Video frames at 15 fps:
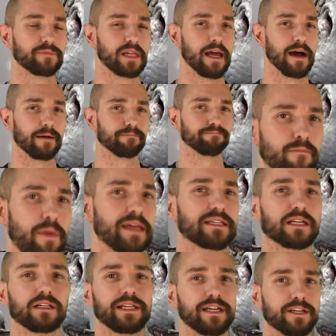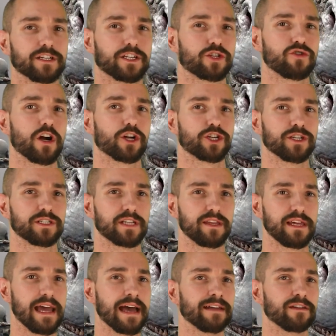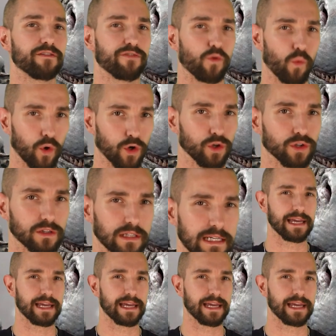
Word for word: Yeah, basically a destruction to the end of the world.